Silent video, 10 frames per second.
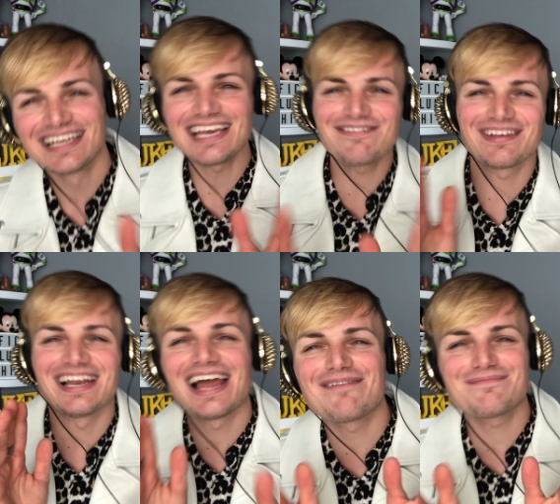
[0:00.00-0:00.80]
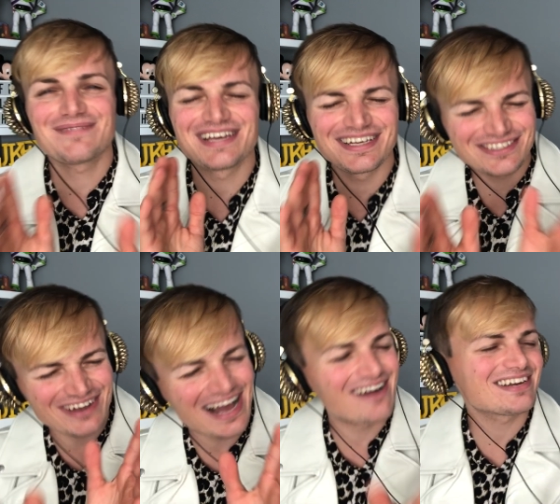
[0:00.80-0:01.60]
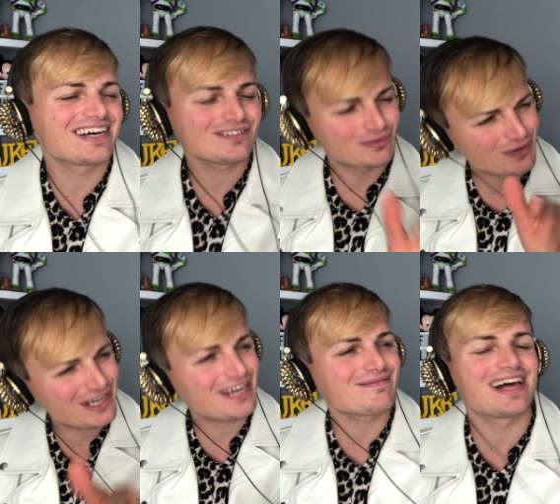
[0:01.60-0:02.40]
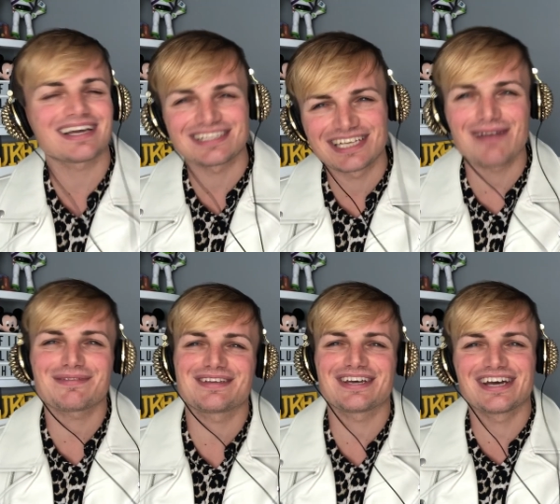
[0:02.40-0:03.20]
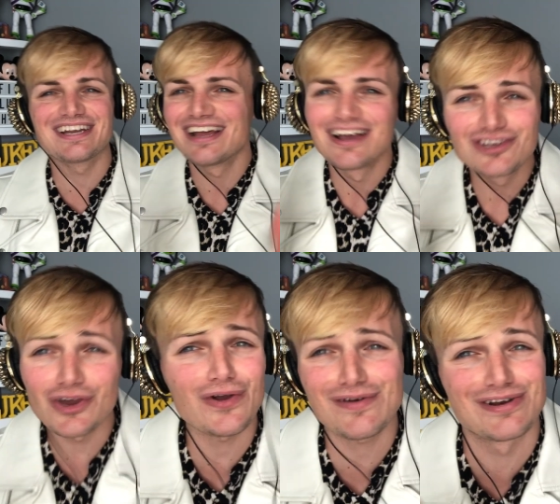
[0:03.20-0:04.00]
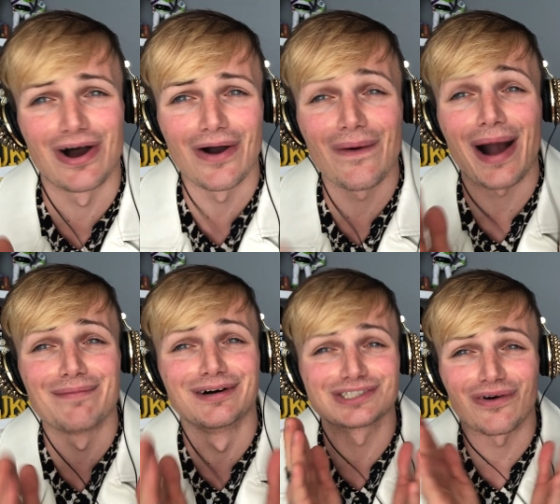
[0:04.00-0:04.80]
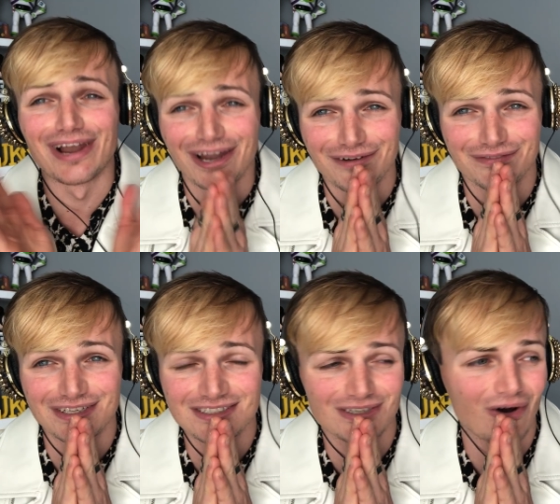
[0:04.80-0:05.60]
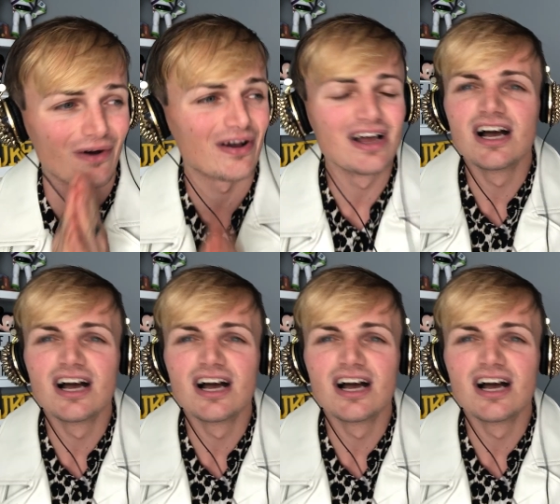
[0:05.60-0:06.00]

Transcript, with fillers: If you let me drown, I'll swim like a champion. You know how much I love this song.